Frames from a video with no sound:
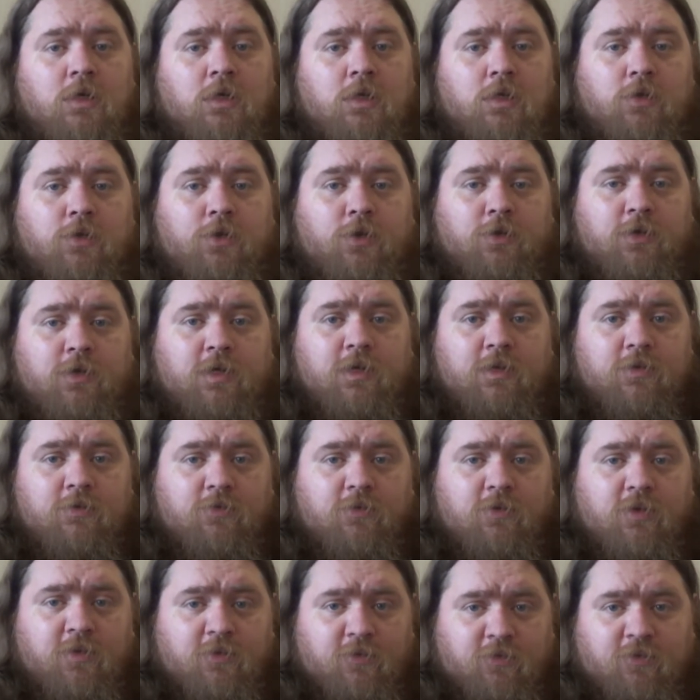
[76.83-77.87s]
that
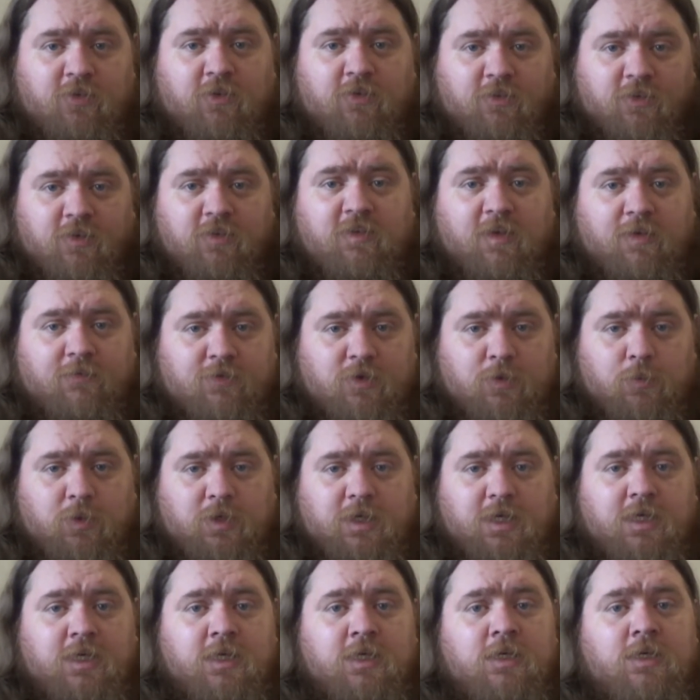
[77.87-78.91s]
is consistent every
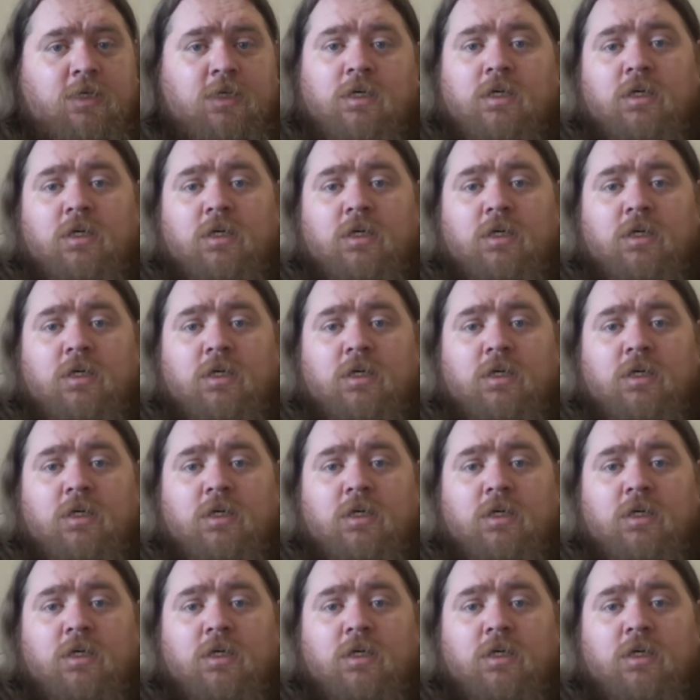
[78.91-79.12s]
week,